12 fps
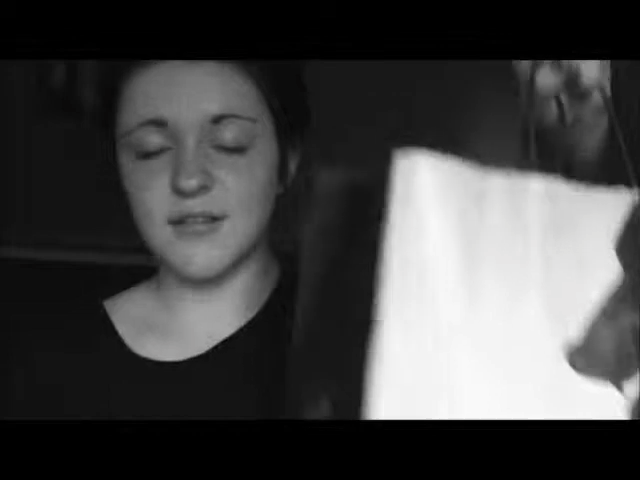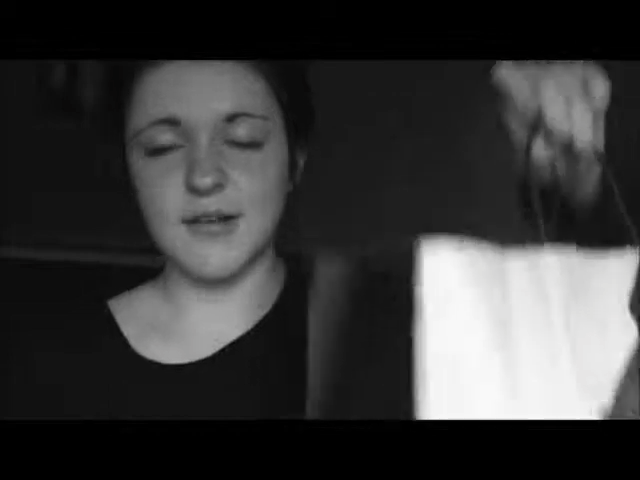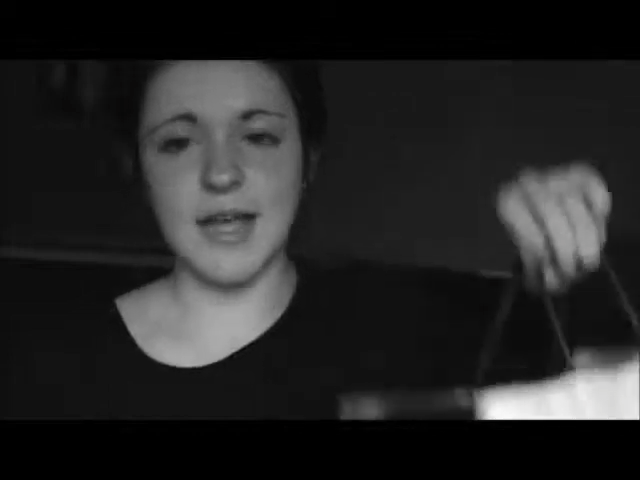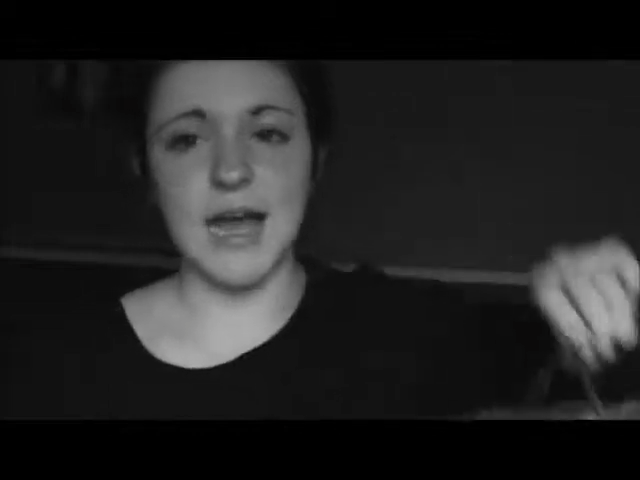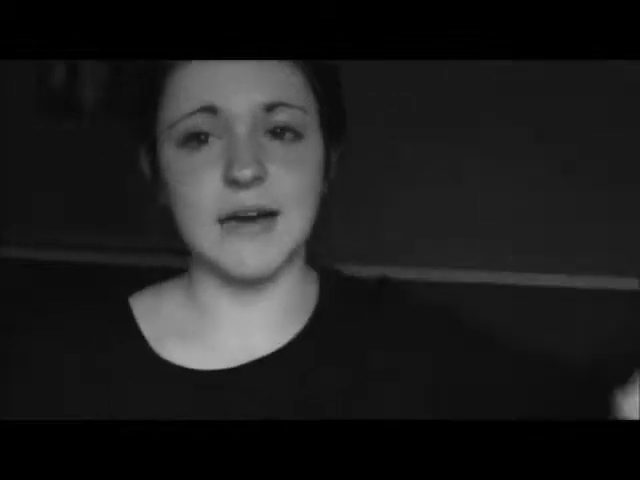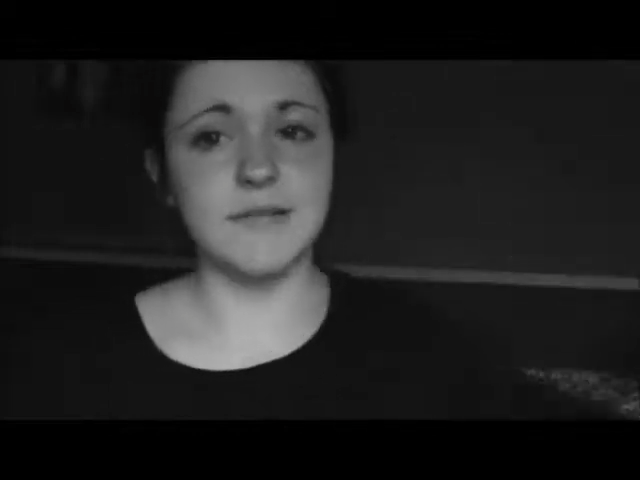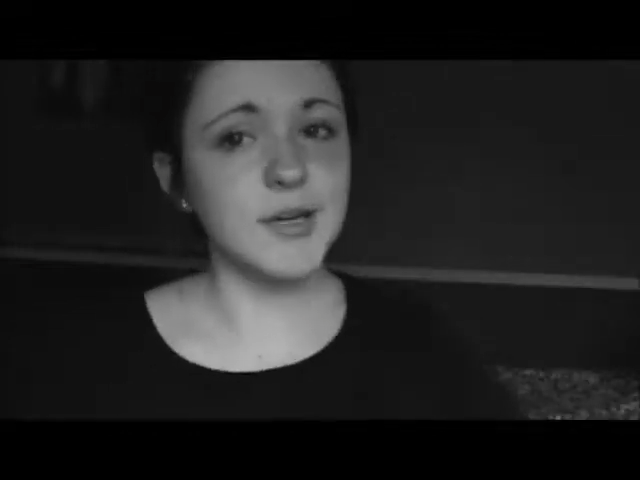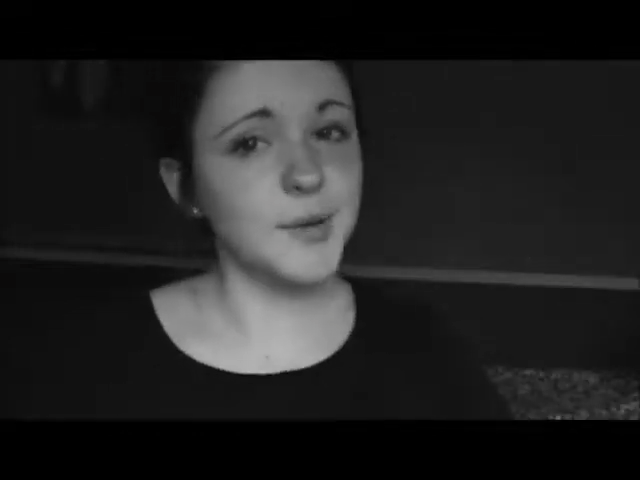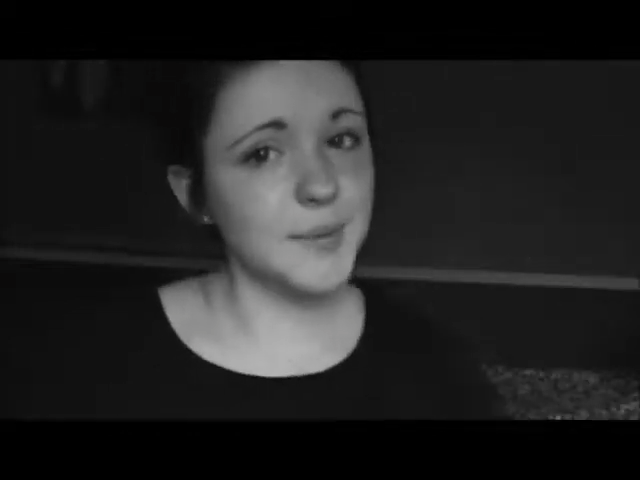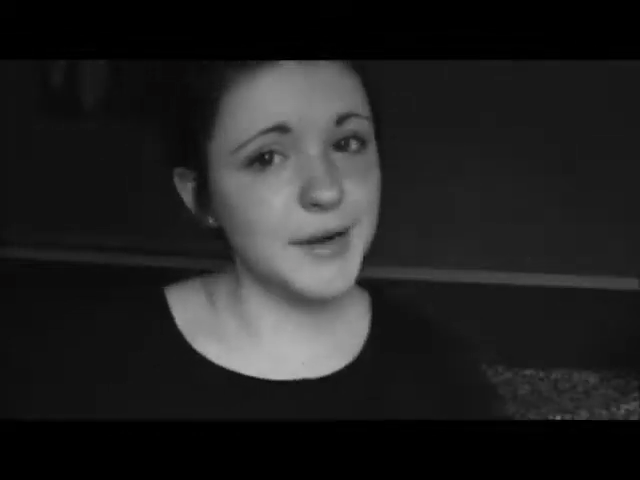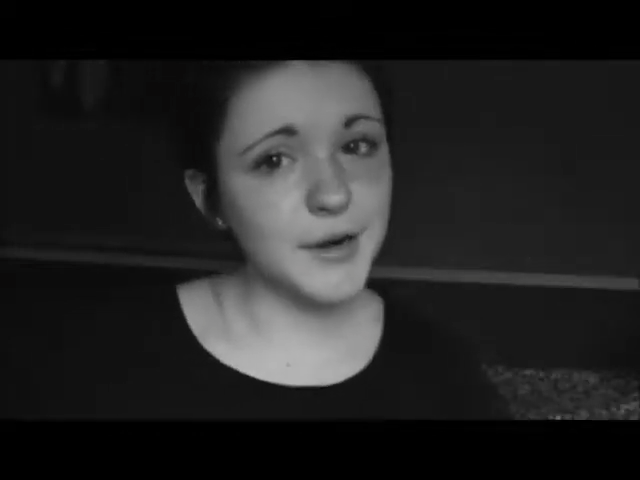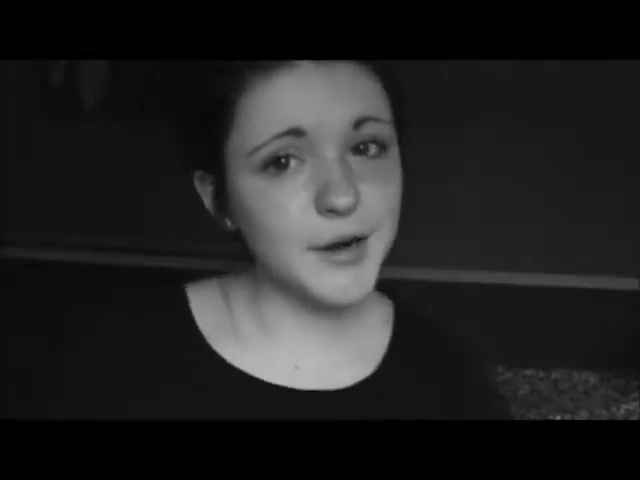So I got a
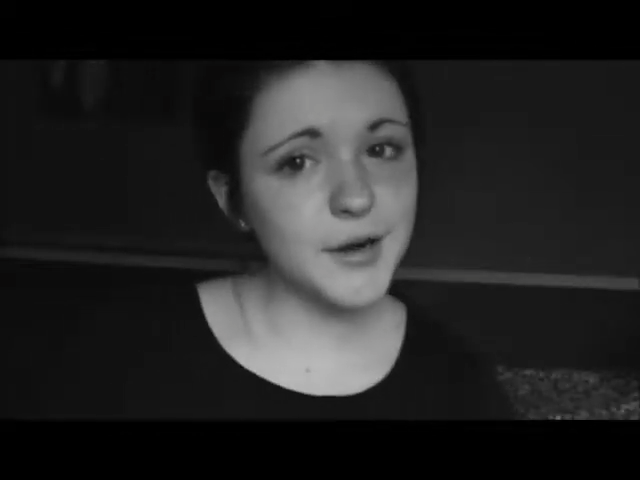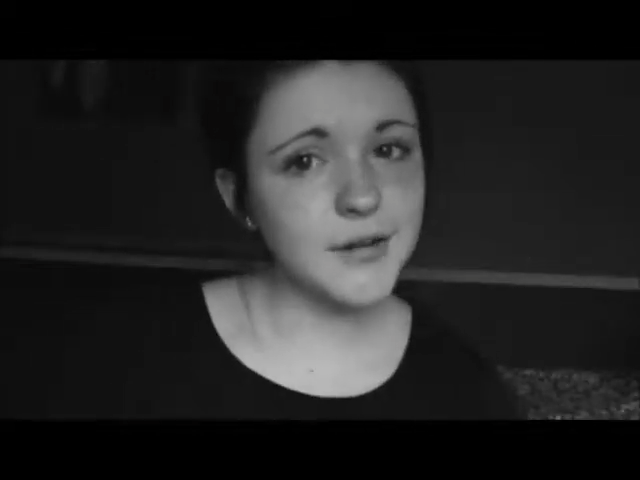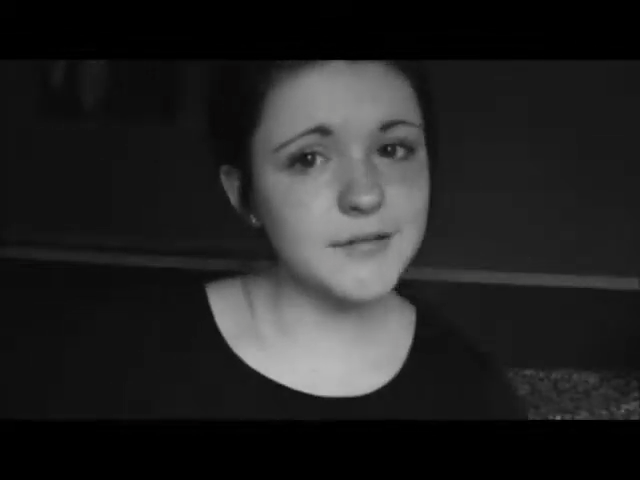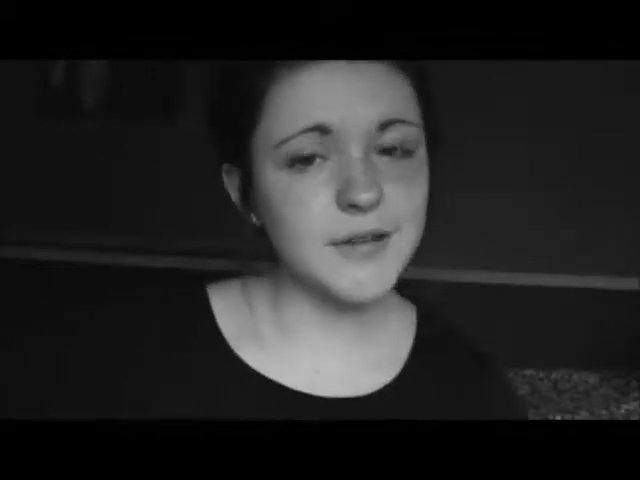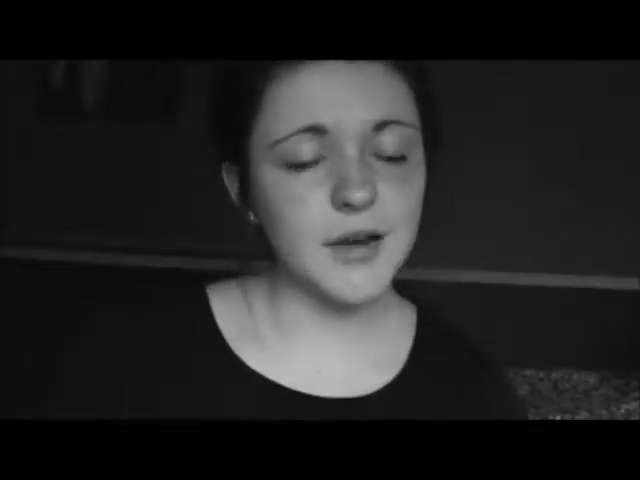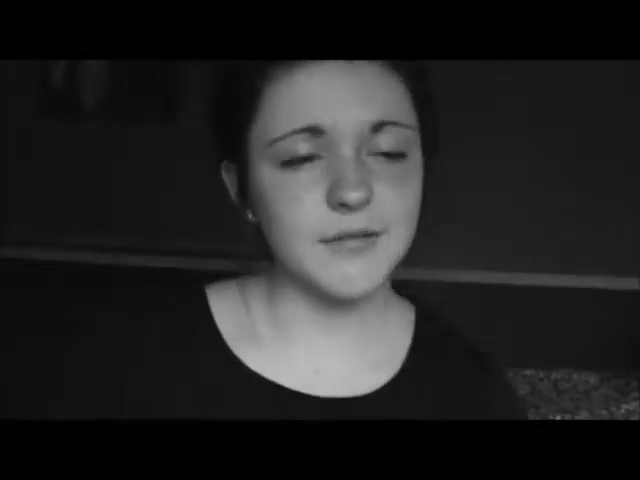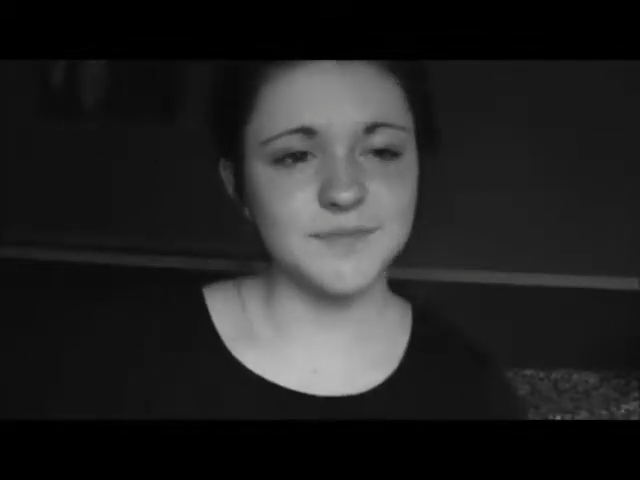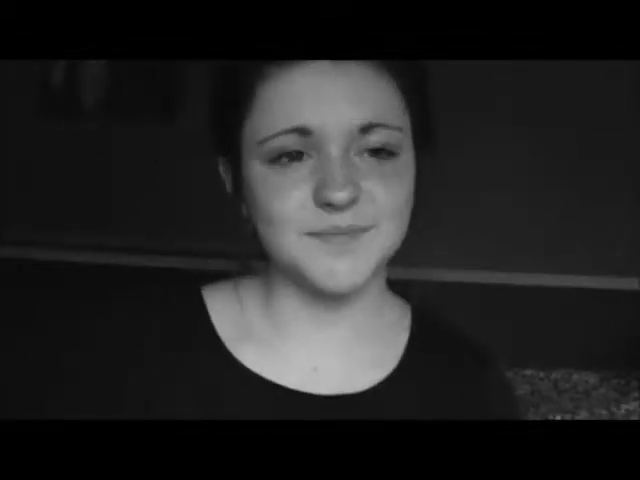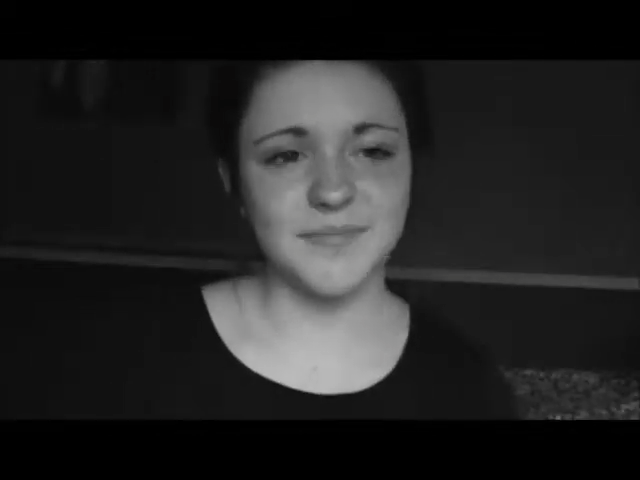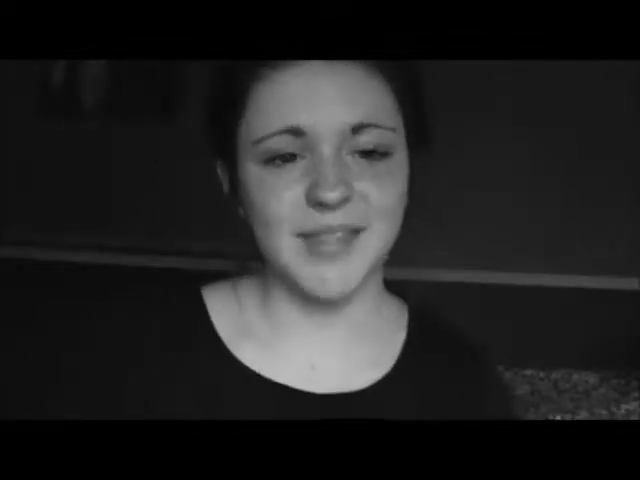little bitter. Oh,